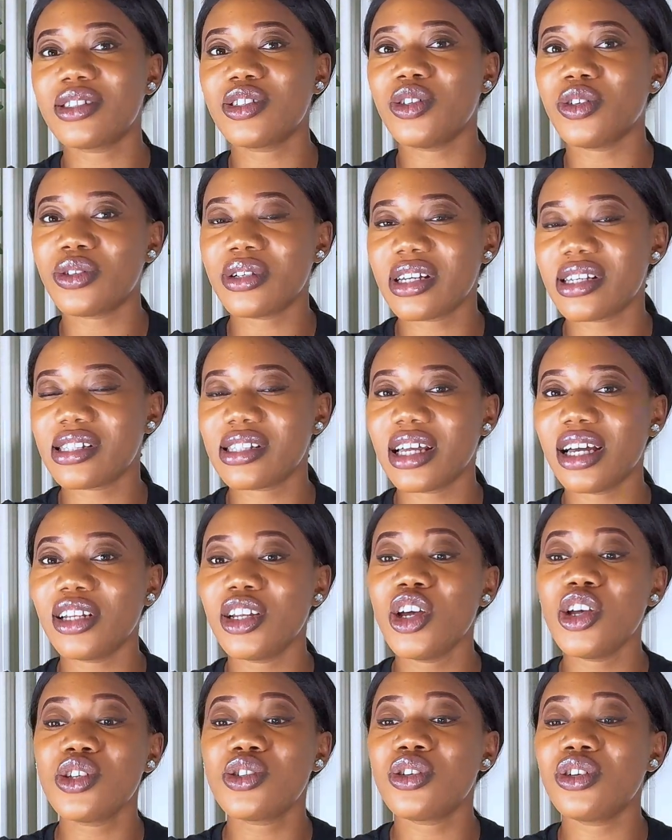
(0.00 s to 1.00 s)
You understand?
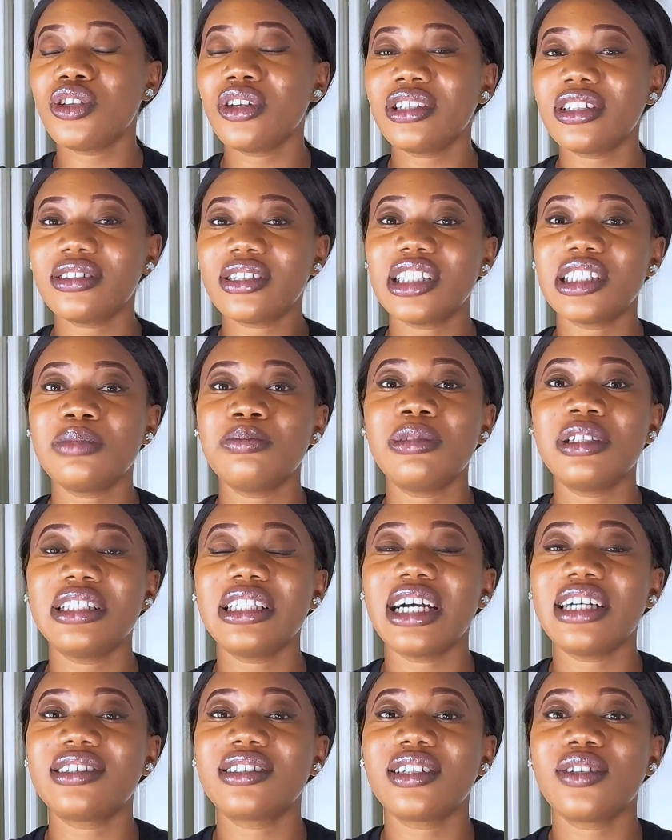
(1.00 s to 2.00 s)
So it not necessarily mean
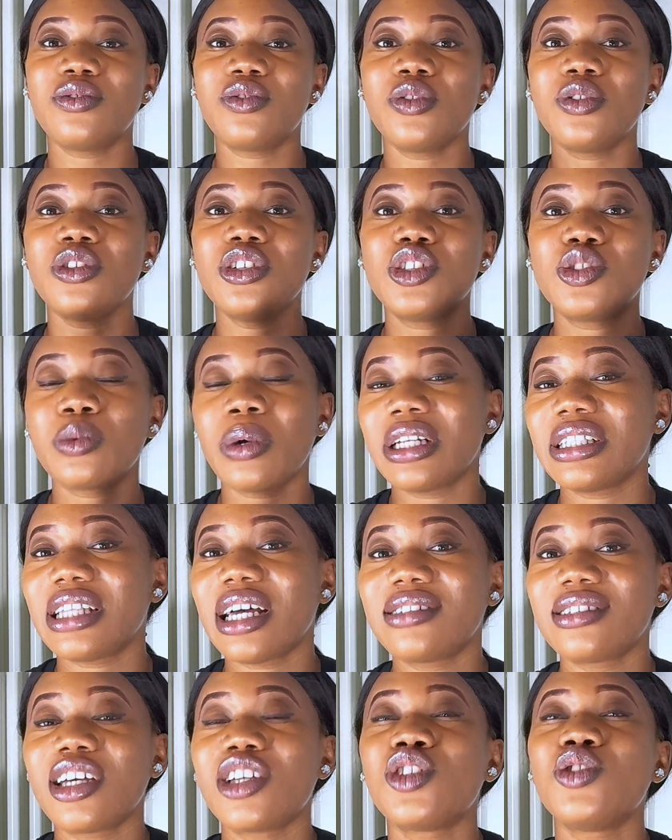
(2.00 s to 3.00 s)
that if you reach
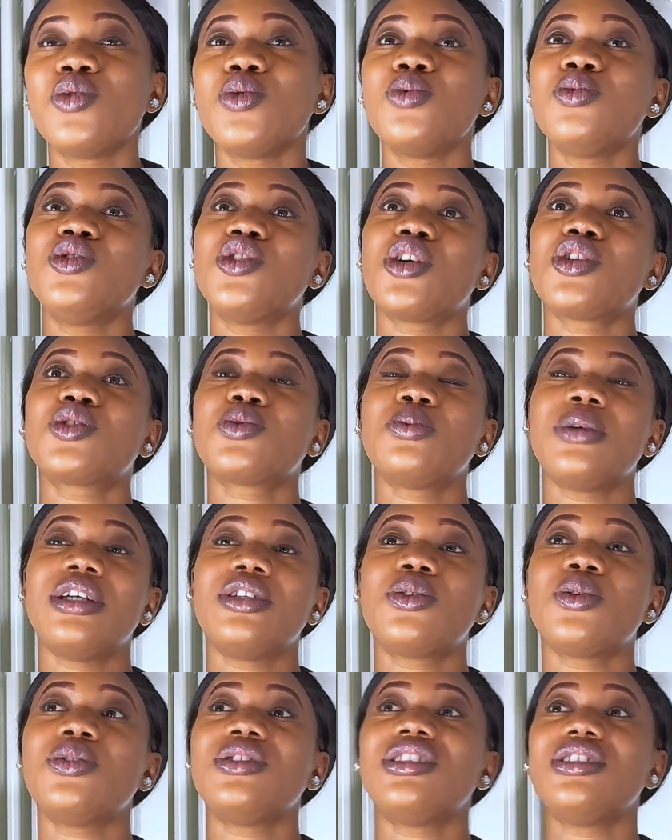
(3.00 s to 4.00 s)
1,000 you just
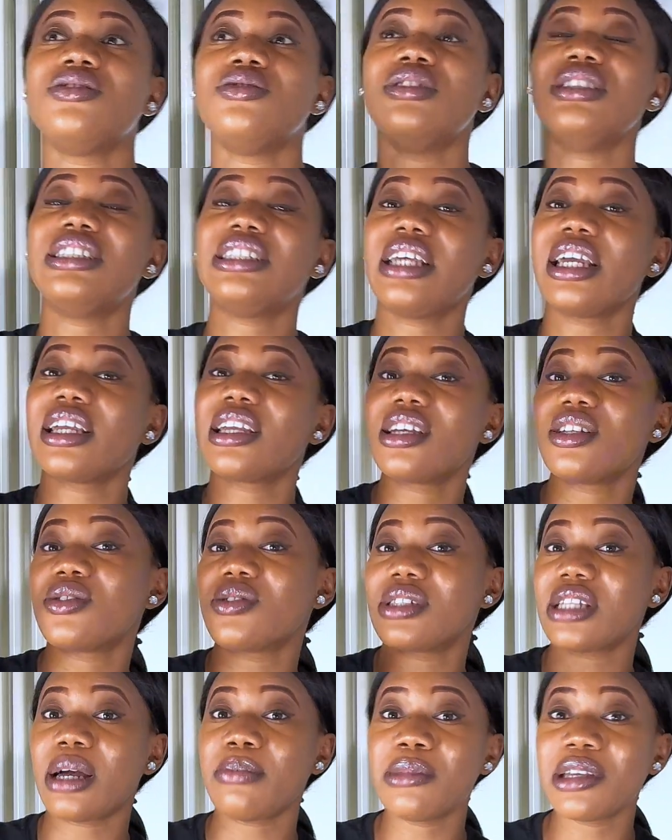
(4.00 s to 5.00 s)
wait till you reach 10K to
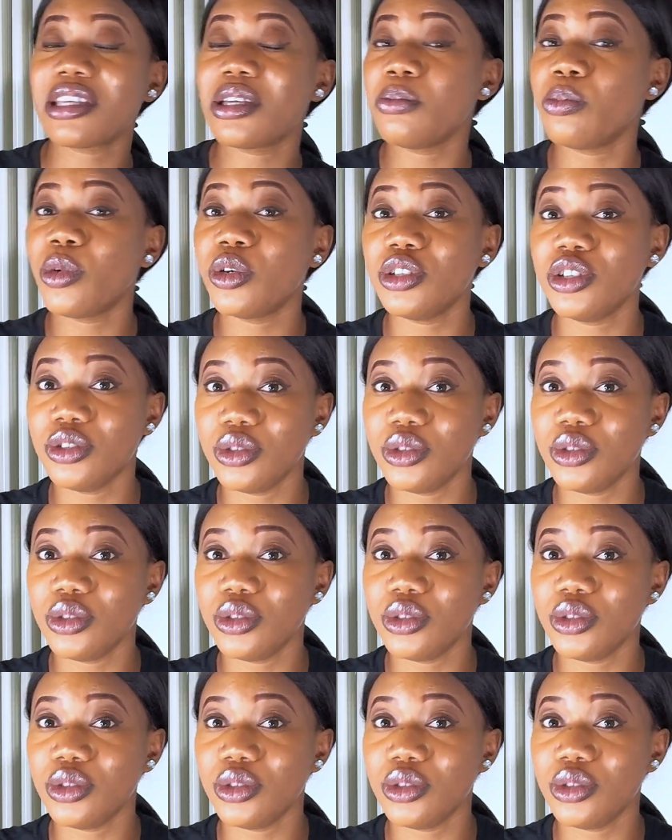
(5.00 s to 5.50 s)
start making money.